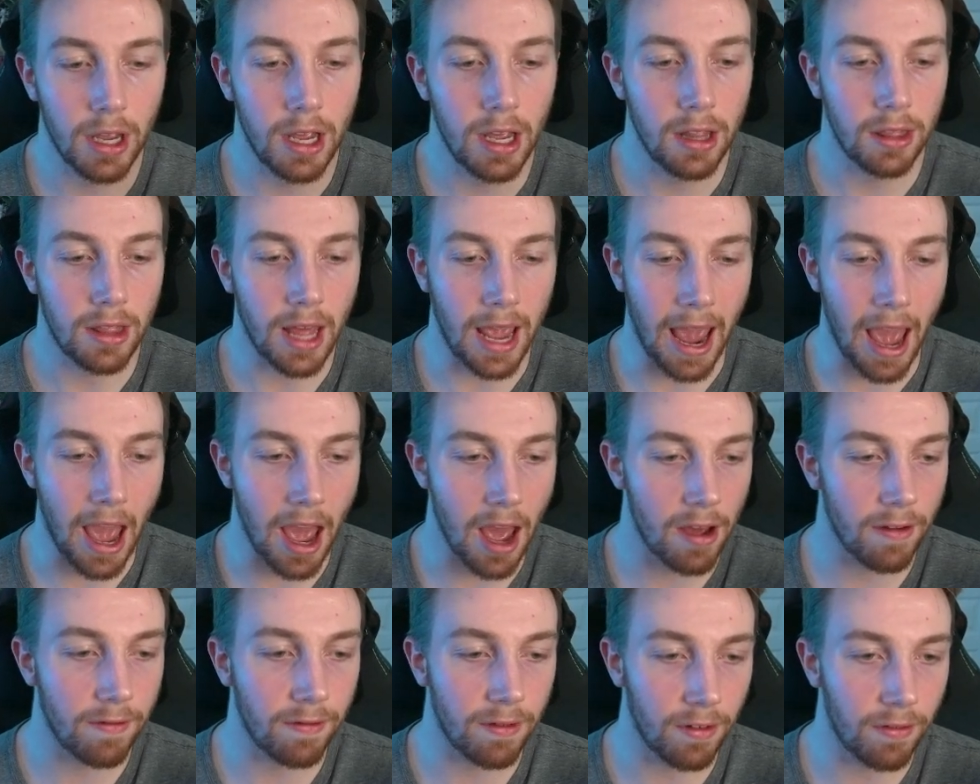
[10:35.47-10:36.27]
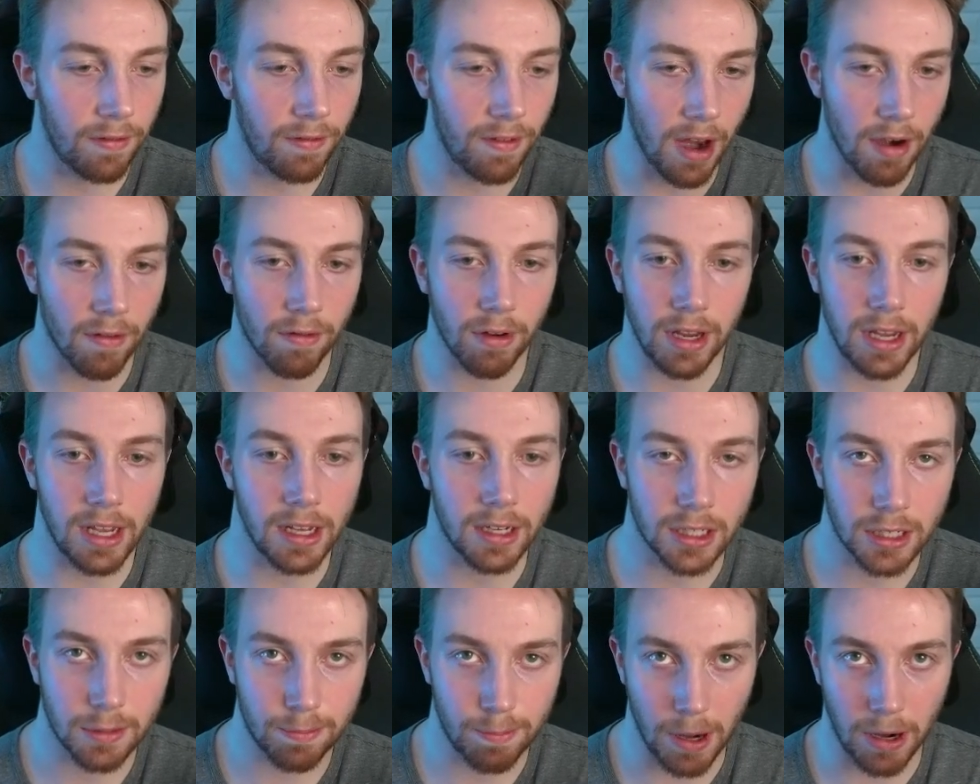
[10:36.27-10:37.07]
They have a very
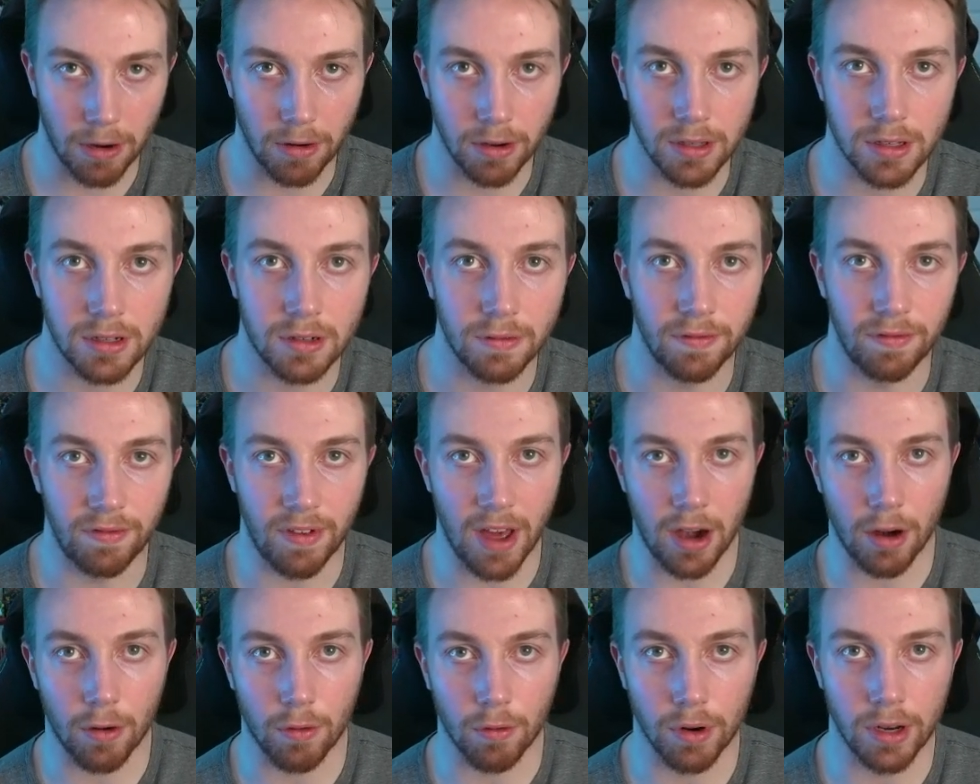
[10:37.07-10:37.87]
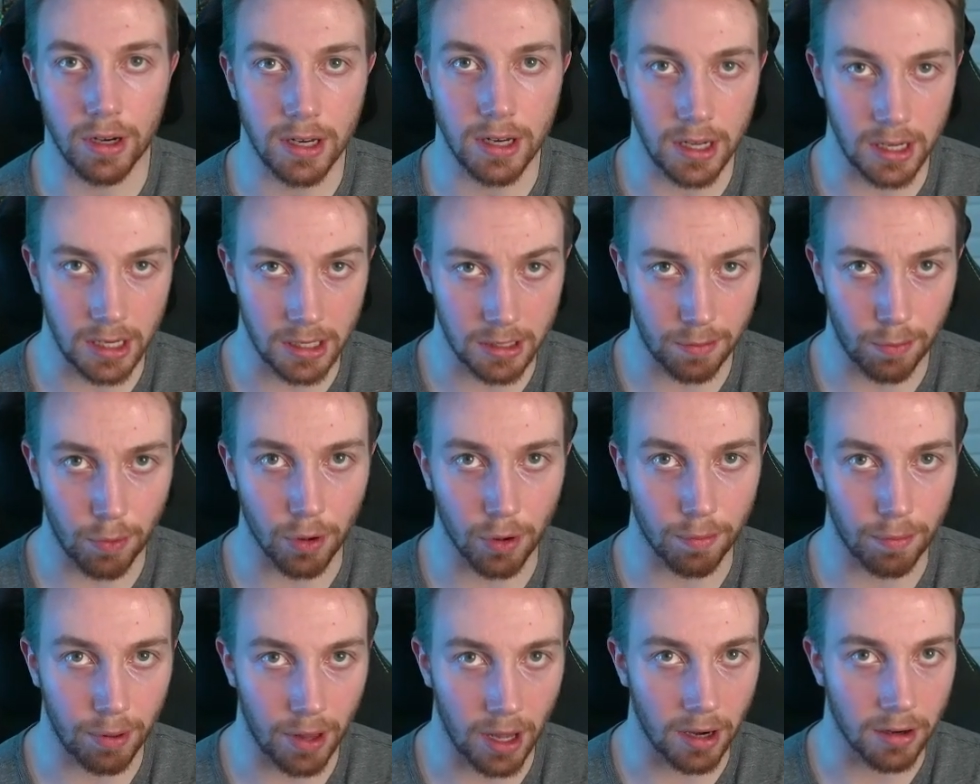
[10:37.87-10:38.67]
experienced veteran
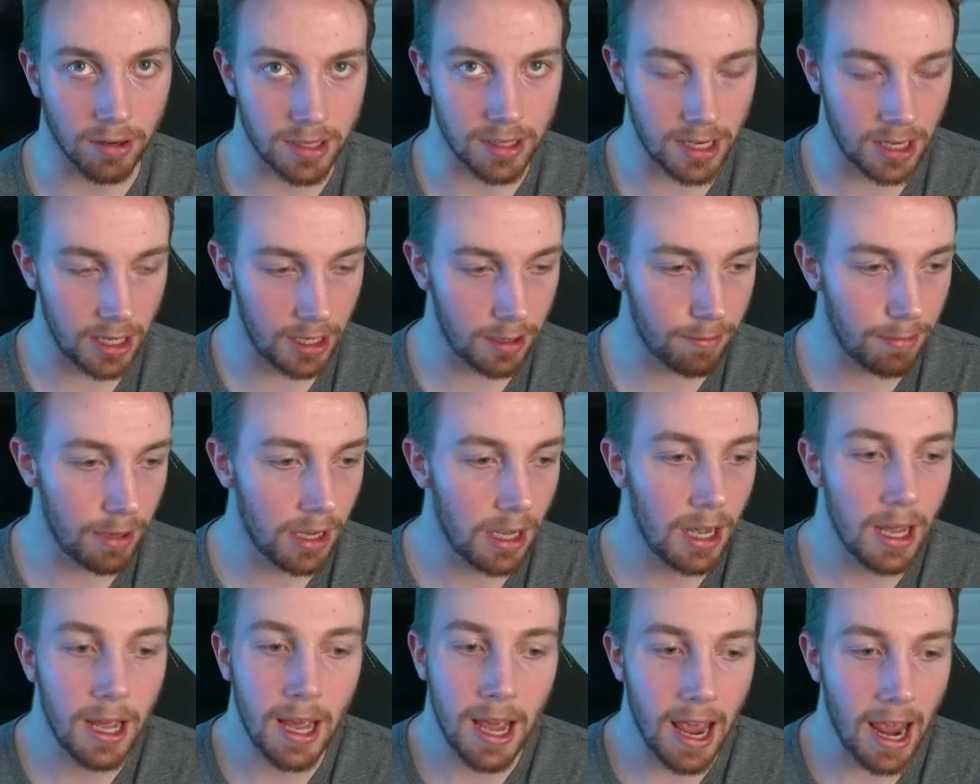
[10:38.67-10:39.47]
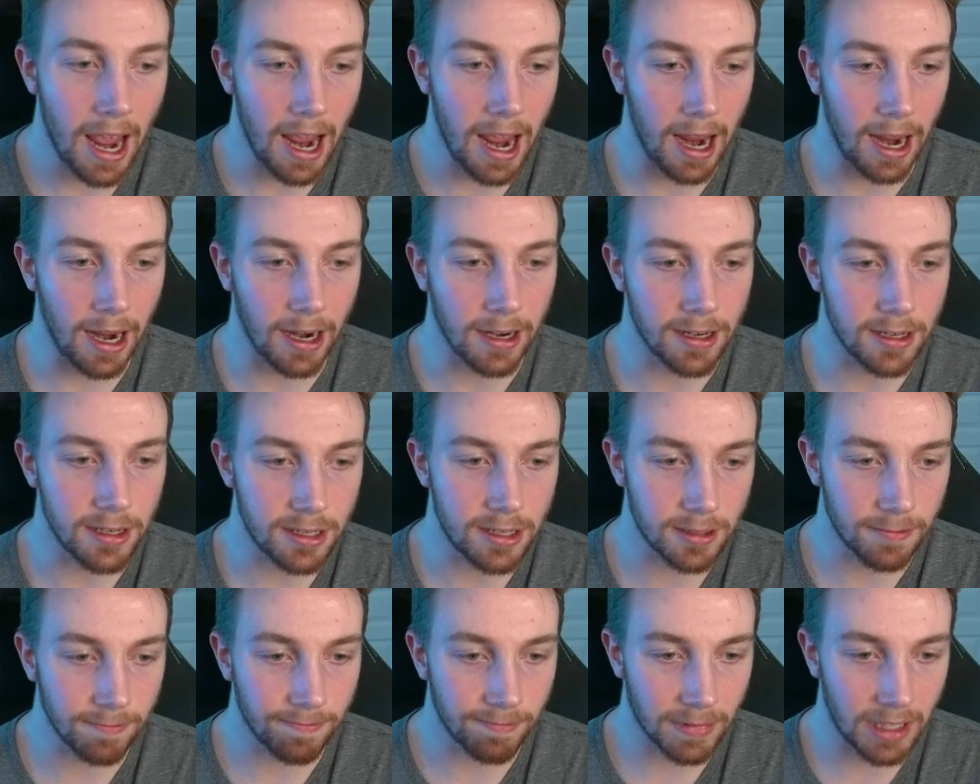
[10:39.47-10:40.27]
esport player team, and
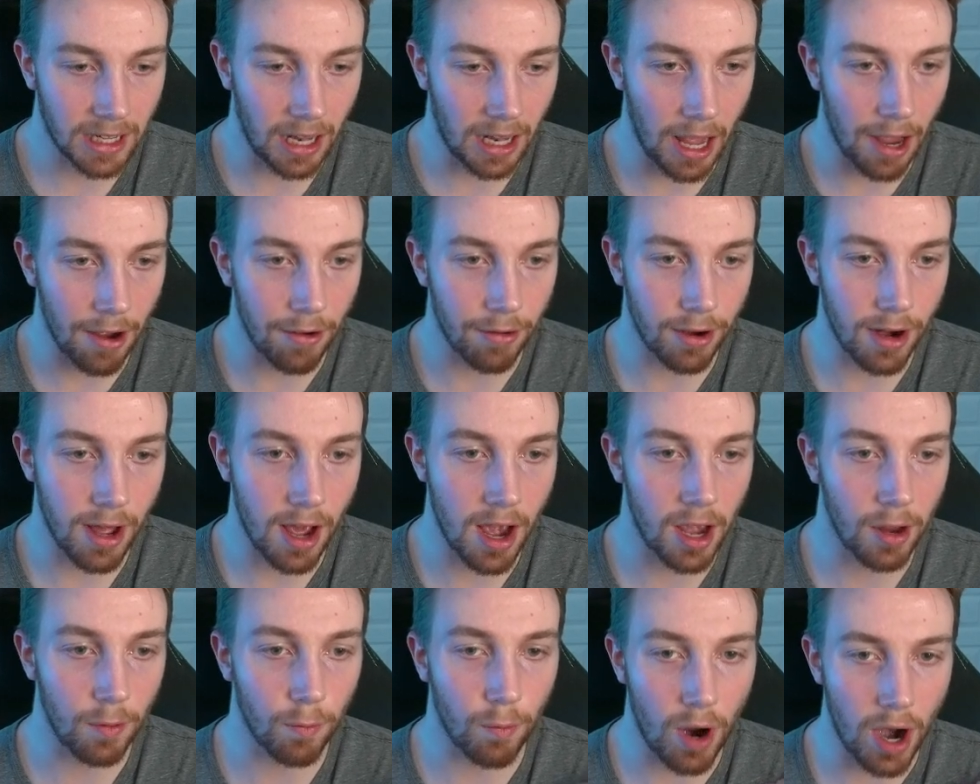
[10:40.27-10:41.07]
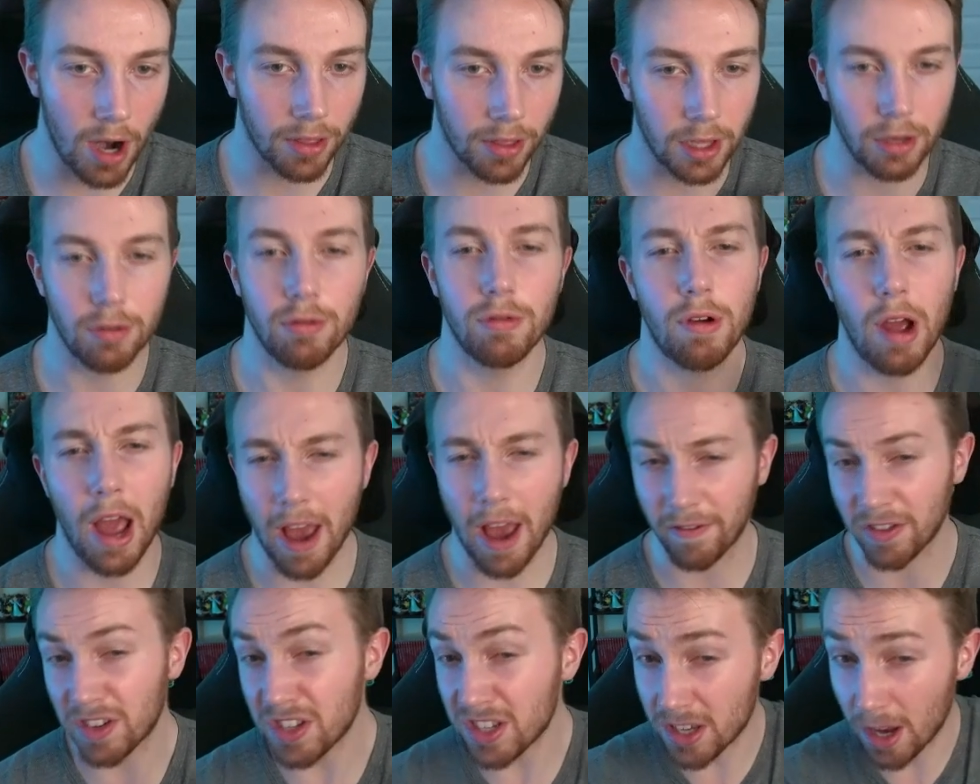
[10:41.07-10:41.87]
Cloud9, while they do
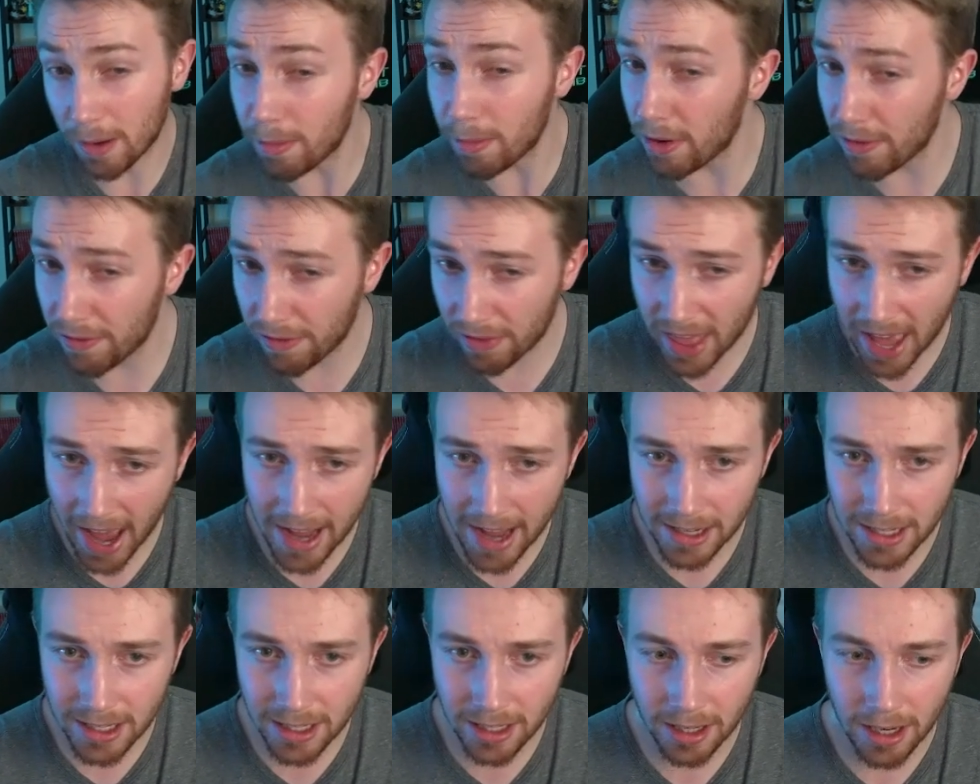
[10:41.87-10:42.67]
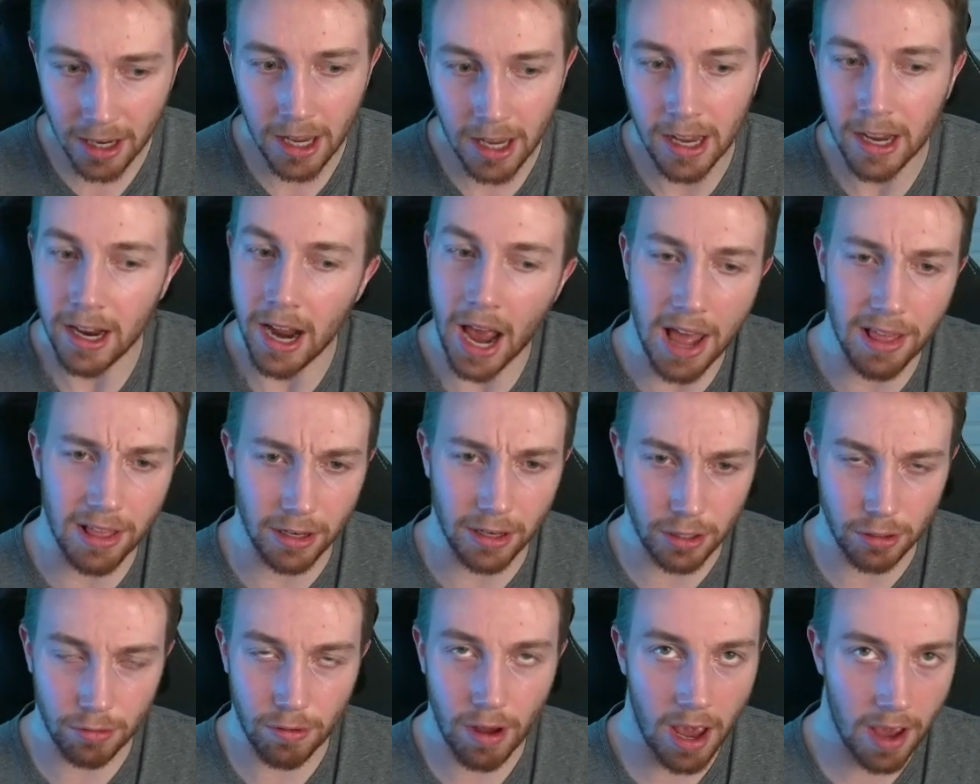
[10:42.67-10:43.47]
have some of that, and they
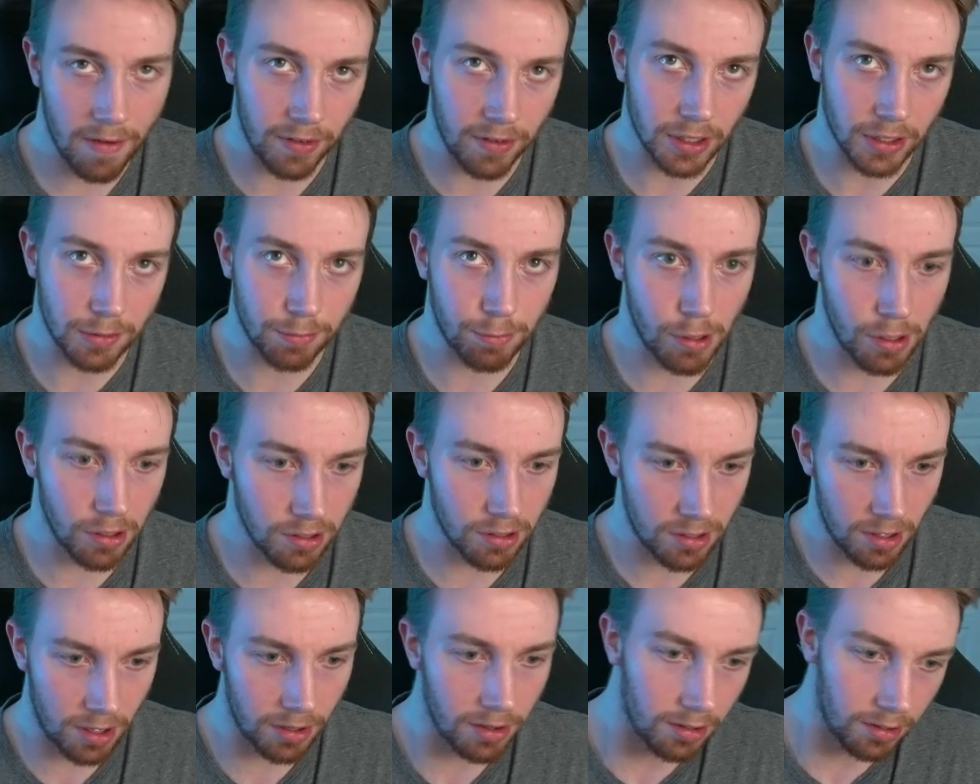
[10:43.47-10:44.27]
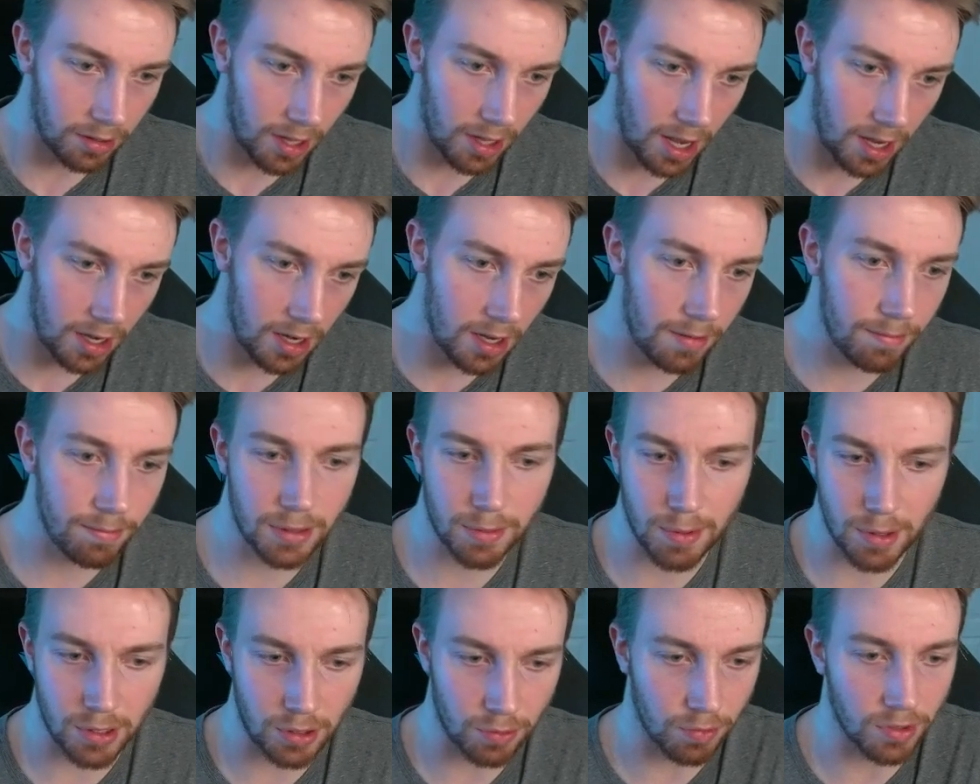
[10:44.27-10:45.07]
do have experience on their lineup,
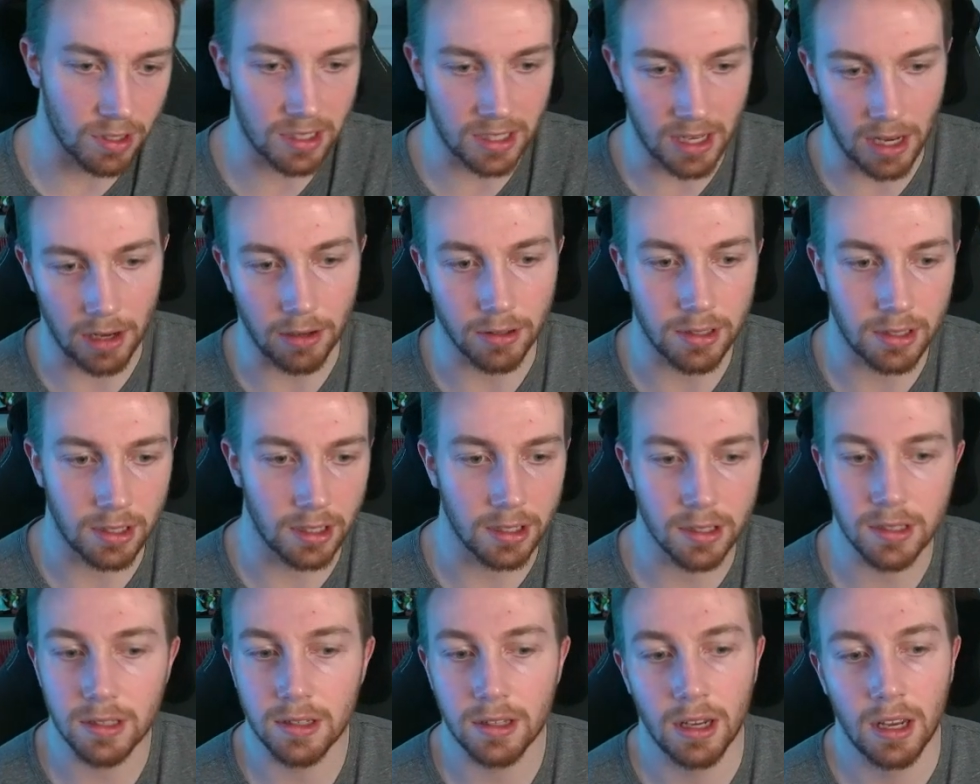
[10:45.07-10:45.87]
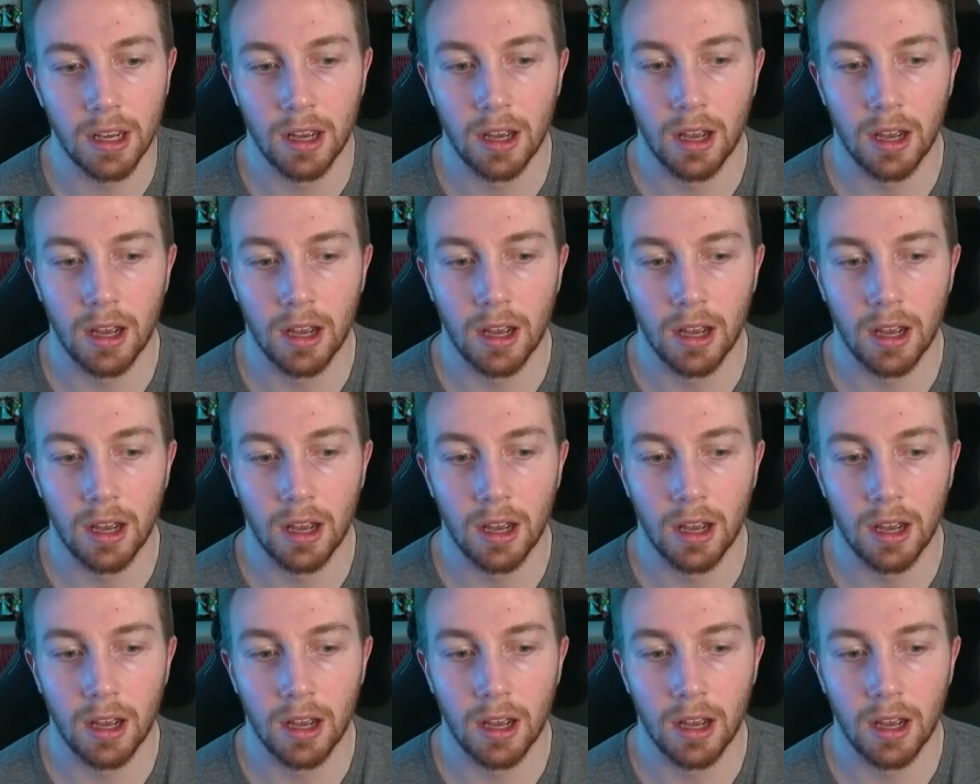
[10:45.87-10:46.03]
especially with zellsis,